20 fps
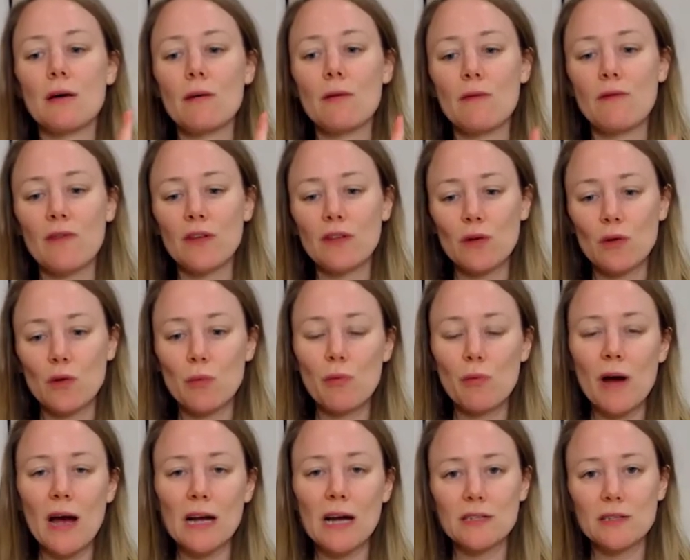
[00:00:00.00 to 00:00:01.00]
physical
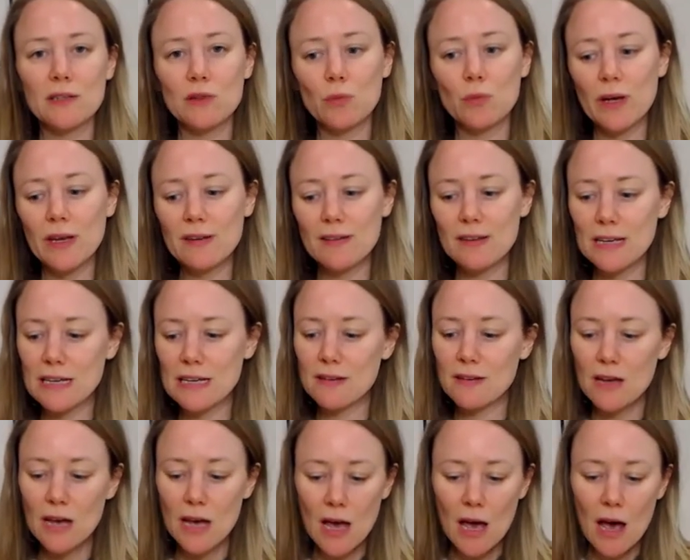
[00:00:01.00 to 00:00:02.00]
practice we did
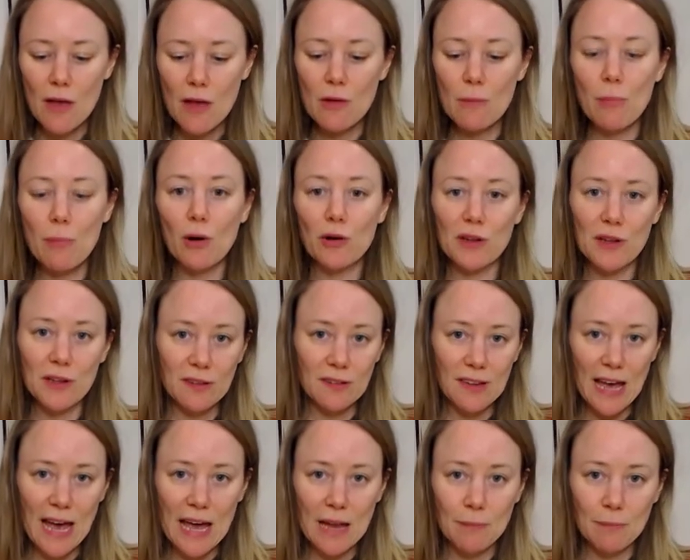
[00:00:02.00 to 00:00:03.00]
the body
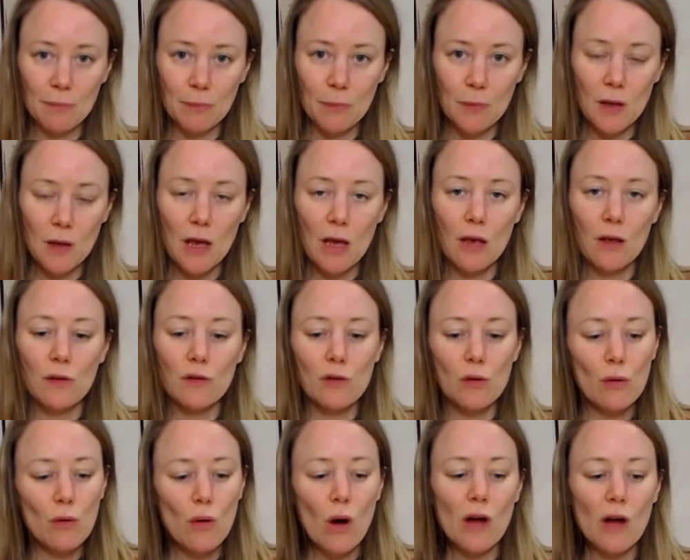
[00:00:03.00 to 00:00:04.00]
scan. So
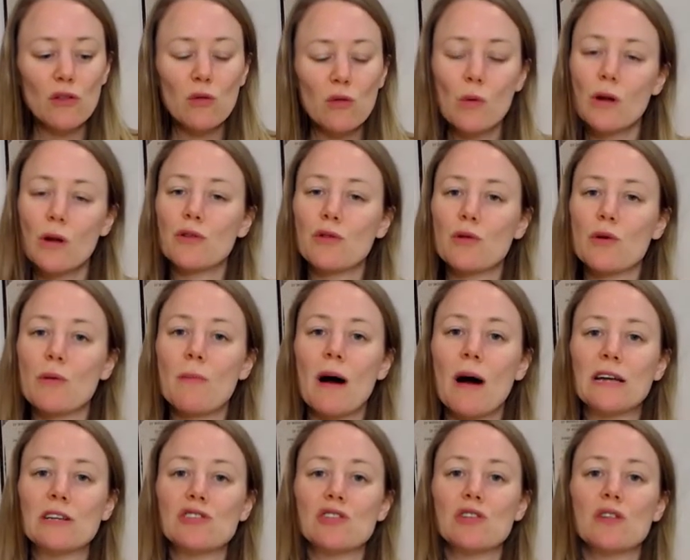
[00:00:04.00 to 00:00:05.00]
I just wanted to
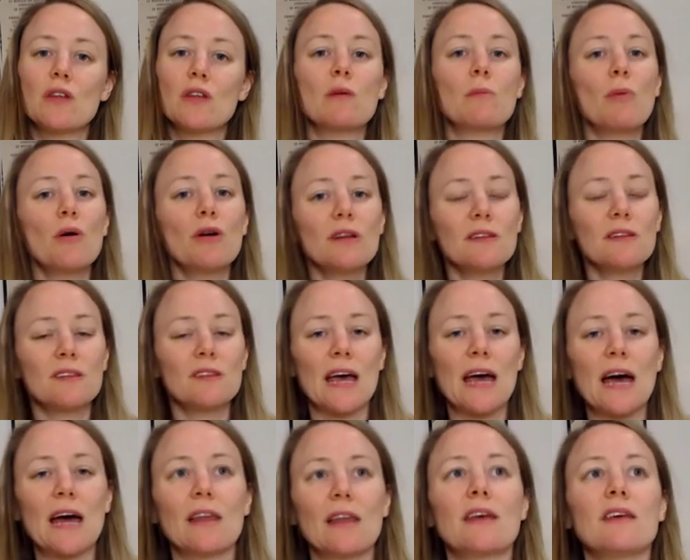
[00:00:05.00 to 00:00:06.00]
remind you that the body
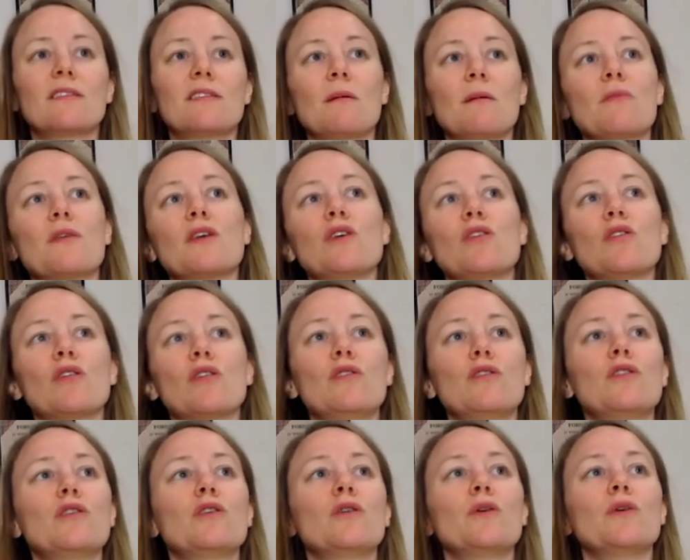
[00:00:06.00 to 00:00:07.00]
scan is something you can
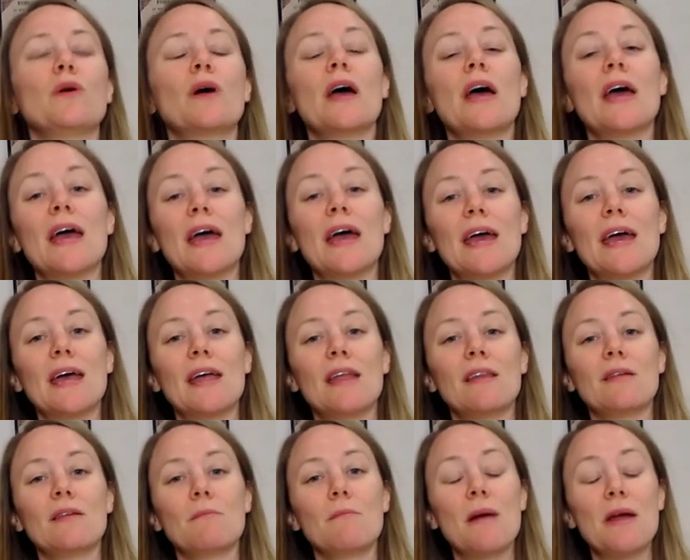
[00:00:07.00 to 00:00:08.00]
do in
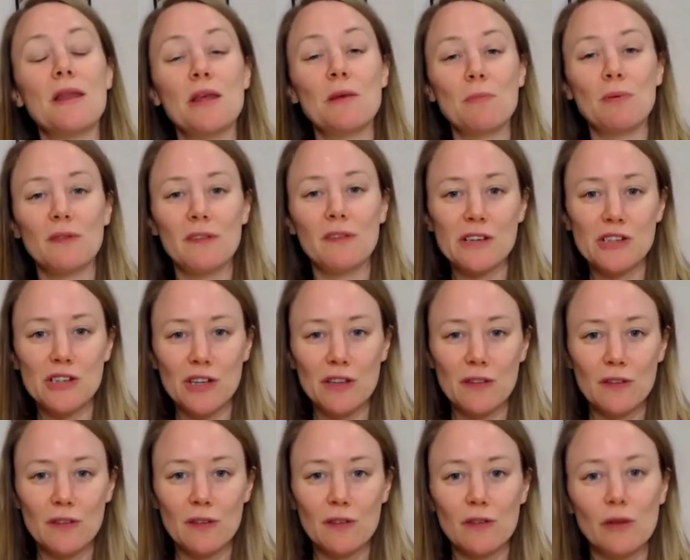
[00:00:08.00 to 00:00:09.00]
many
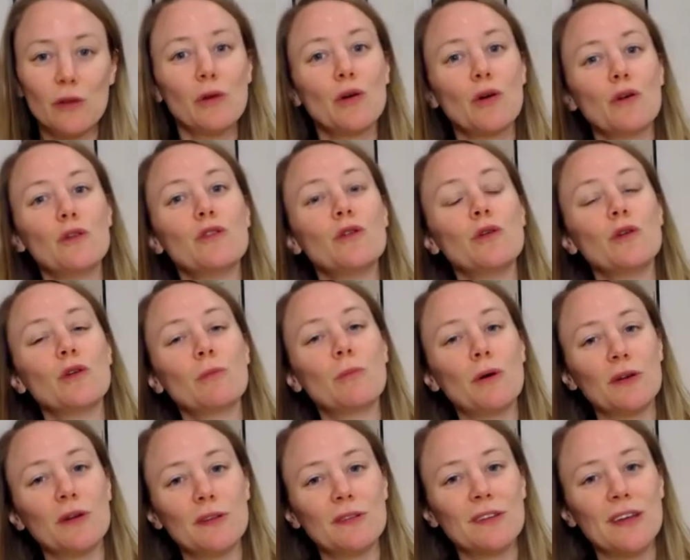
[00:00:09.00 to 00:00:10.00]
positions. So you could do your
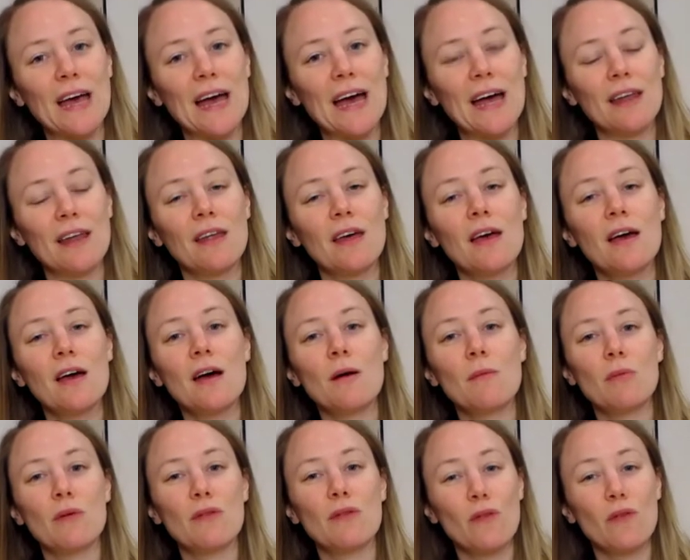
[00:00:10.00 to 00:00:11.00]
body scan
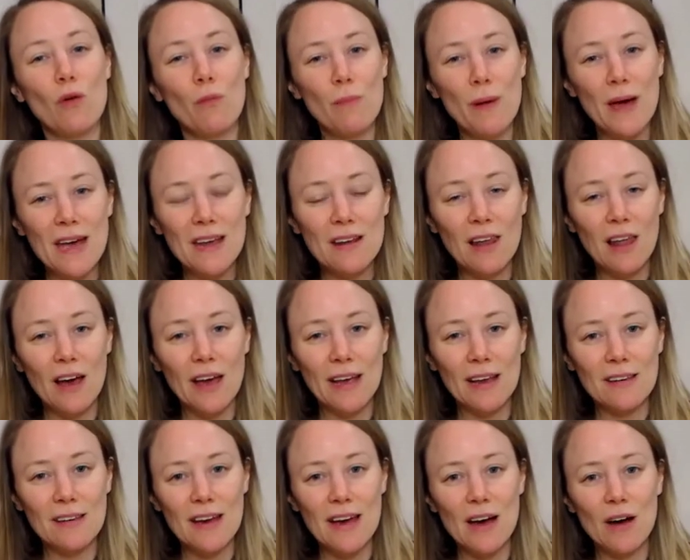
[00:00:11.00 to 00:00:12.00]
before bed, lying
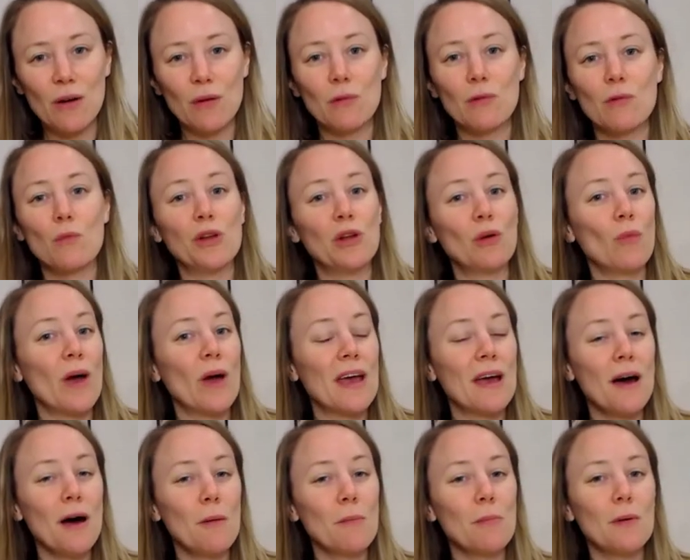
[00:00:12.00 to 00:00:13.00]
down when you wake
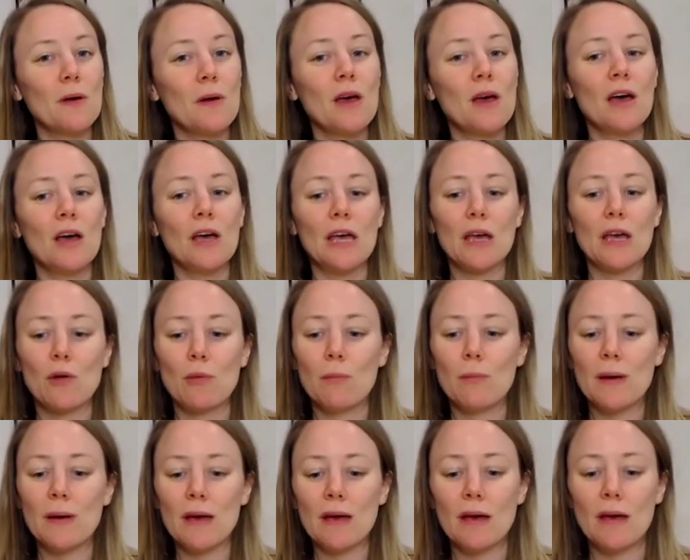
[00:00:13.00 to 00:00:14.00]
up. It can
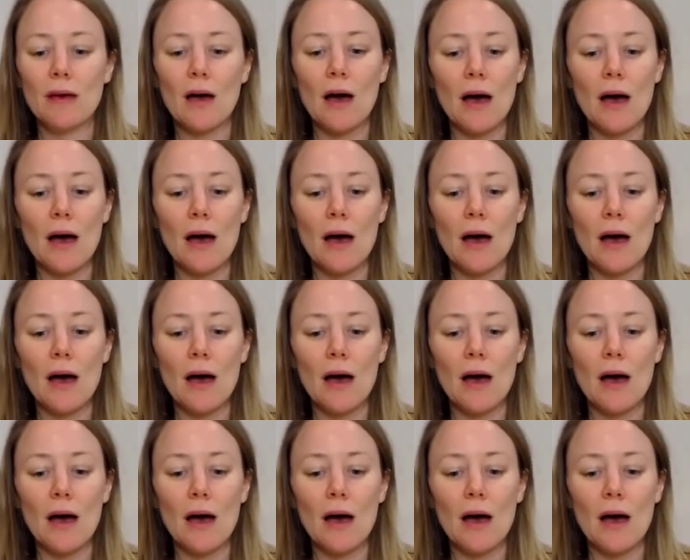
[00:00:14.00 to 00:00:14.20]
be